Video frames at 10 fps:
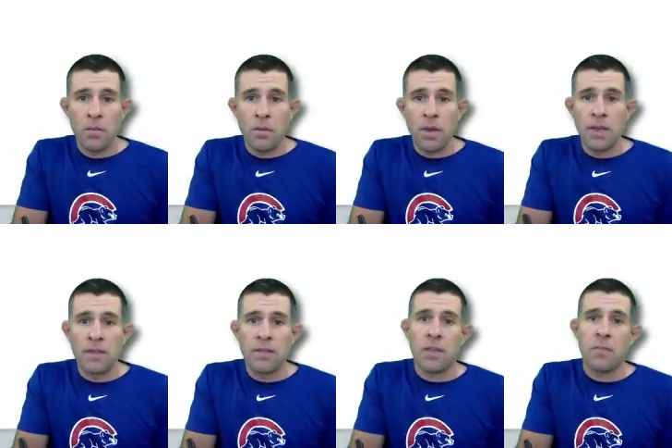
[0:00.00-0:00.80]
breaking
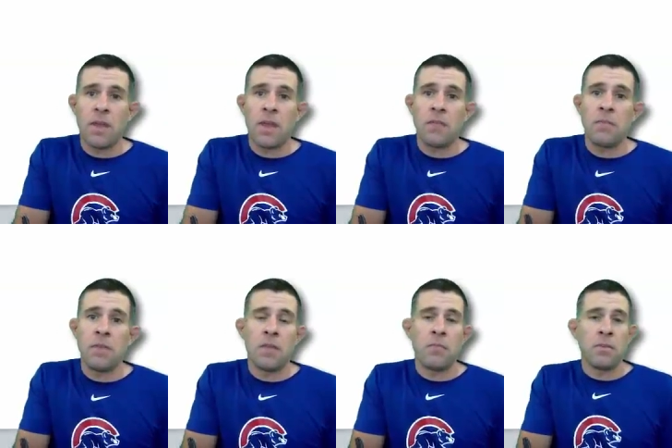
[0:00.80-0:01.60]
segment
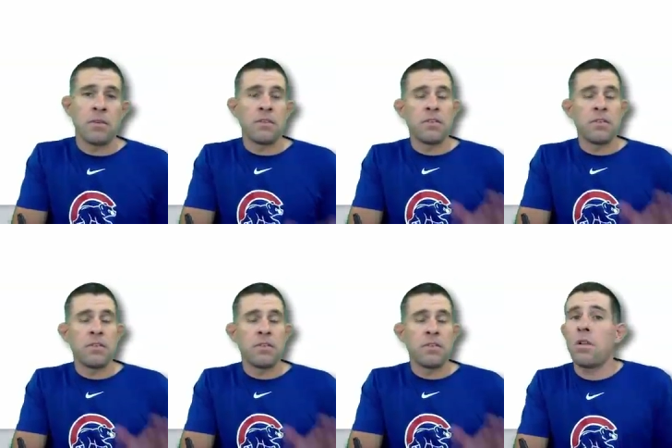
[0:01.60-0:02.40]
AB up into two
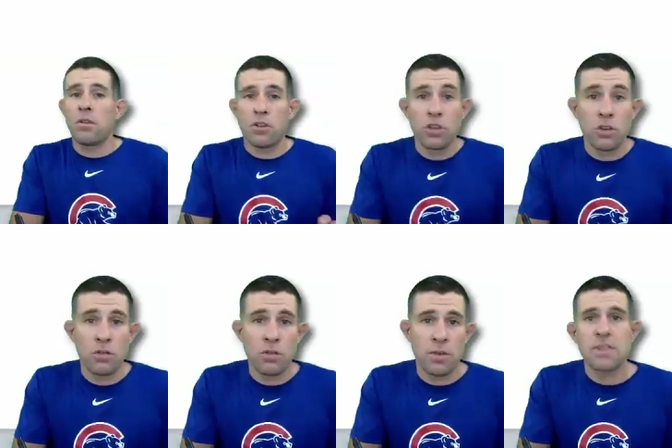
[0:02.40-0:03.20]
smaller
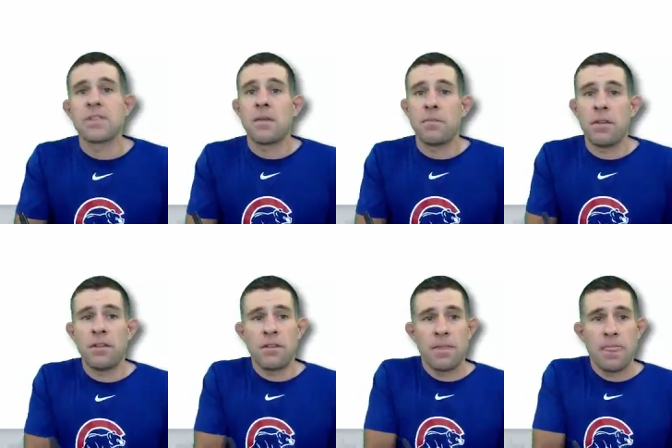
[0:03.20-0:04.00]
congruent
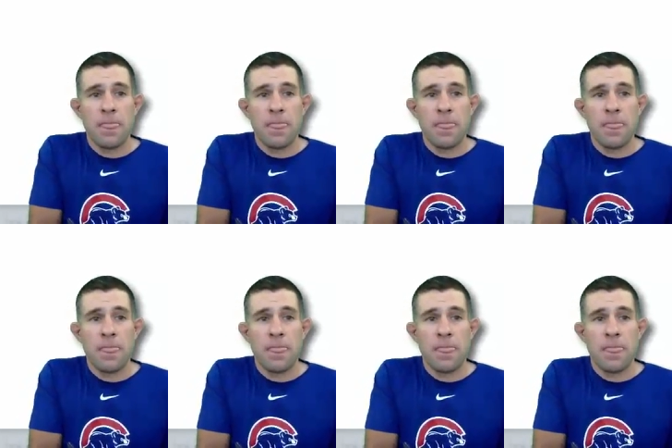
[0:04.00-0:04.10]
segments.